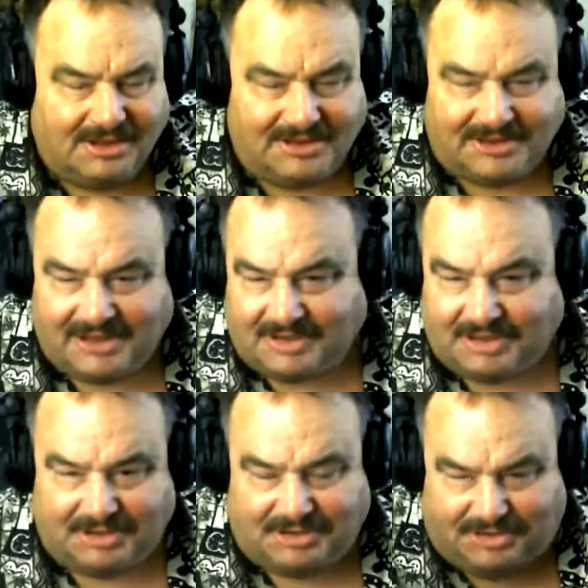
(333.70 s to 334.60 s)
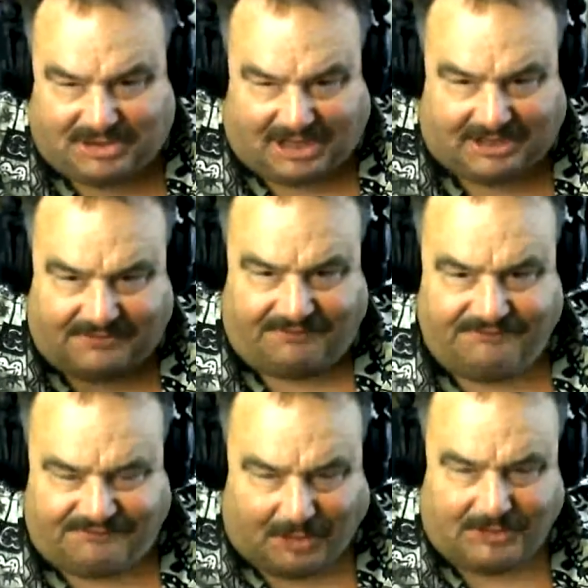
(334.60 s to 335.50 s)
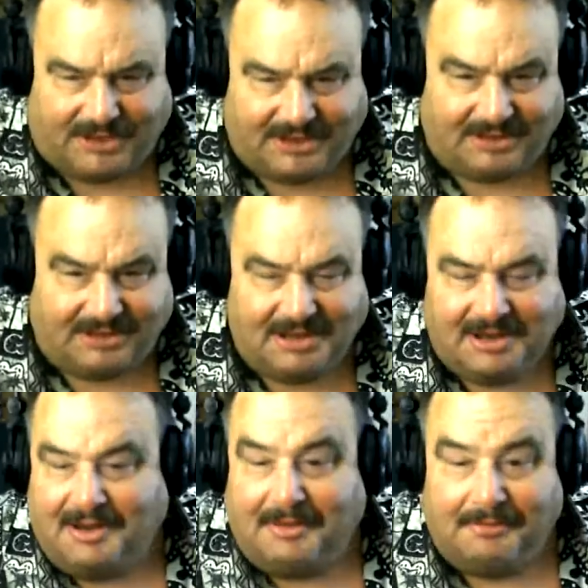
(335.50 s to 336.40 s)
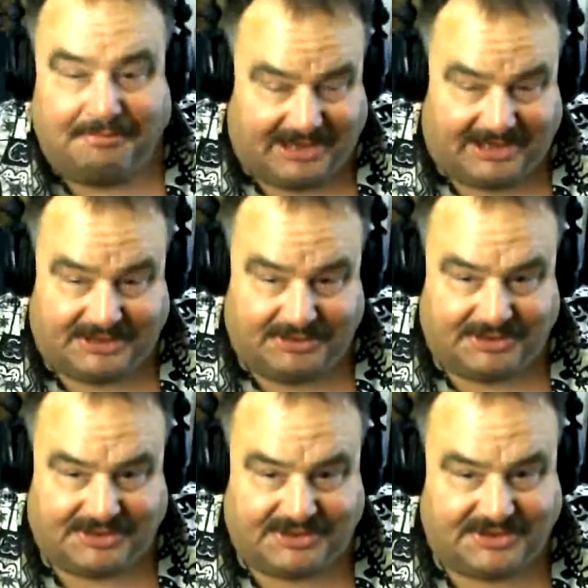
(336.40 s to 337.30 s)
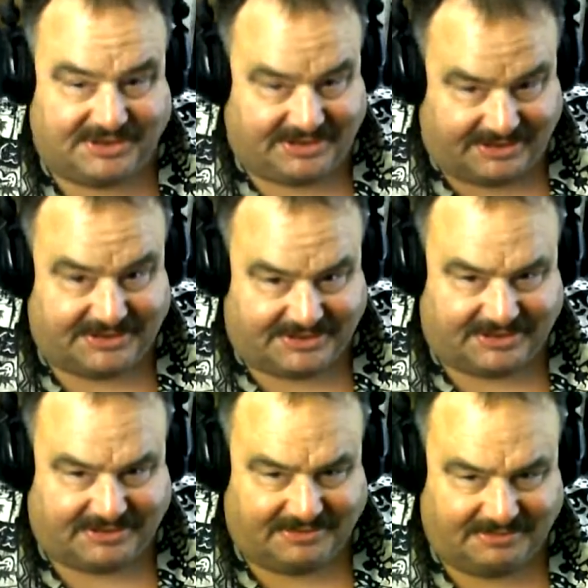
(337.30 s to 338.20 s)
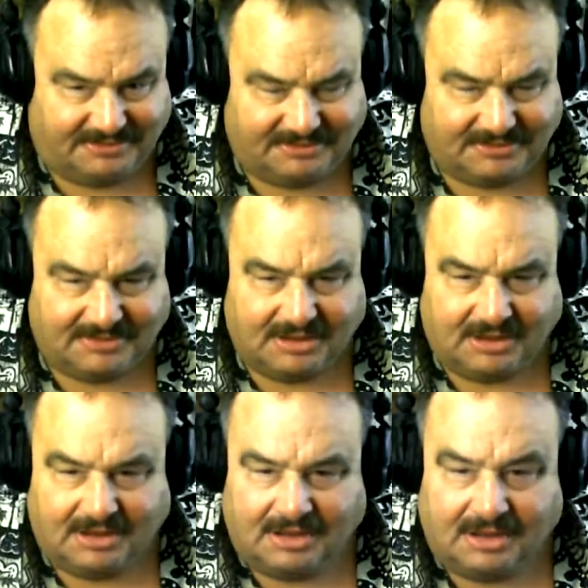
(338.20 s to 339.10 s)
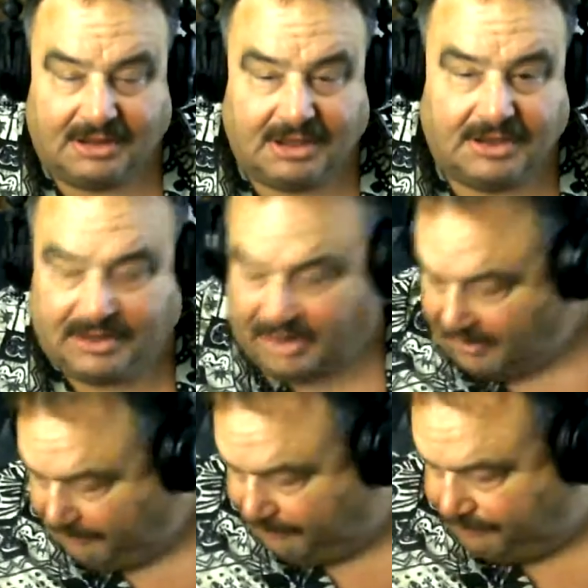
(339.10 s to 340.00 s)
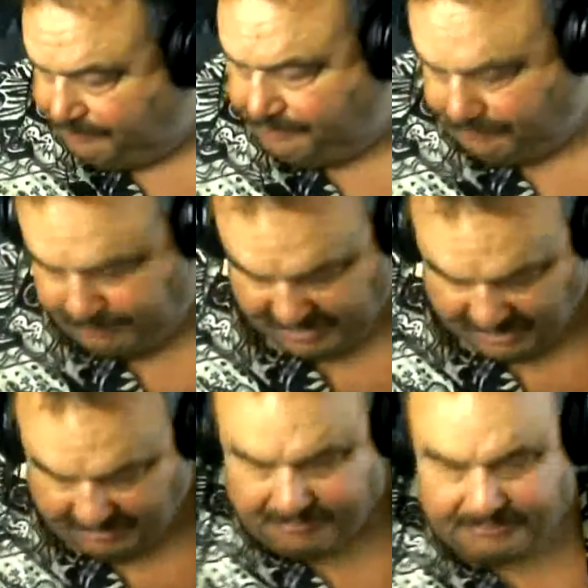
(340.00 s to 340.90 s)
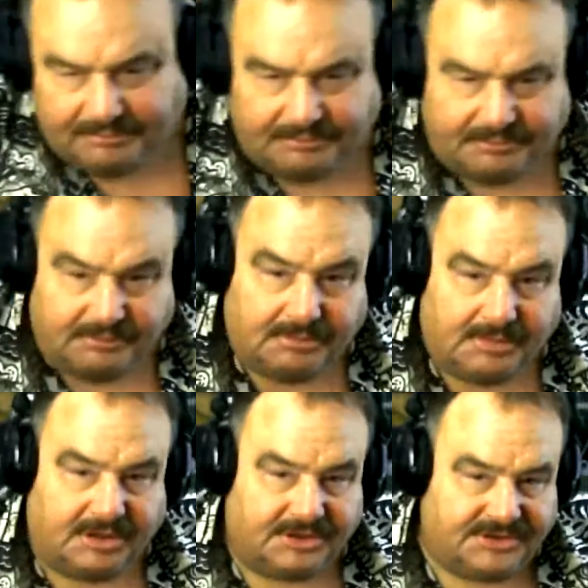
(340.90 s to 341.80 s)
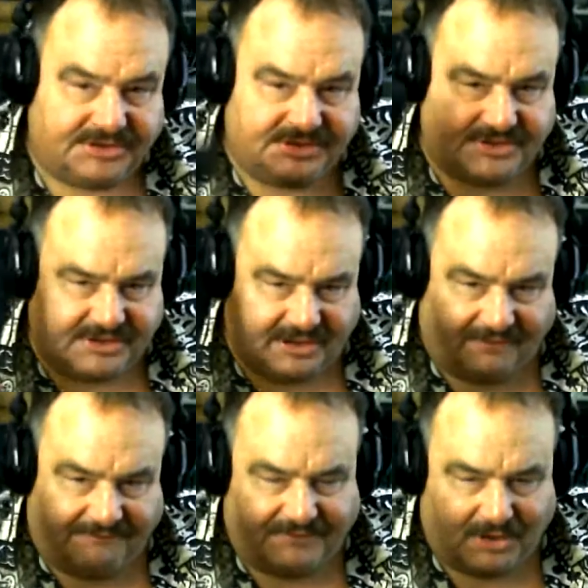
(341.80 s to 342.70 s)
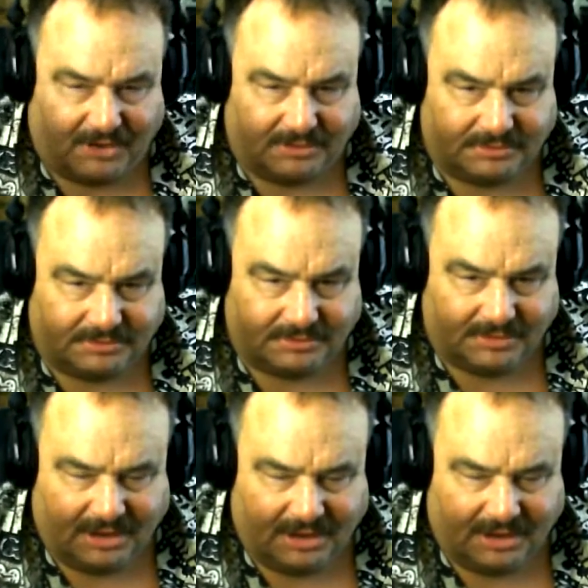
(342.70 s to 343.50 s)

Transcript: You think just voting makes you a citizen. You got to pick up your cell phone.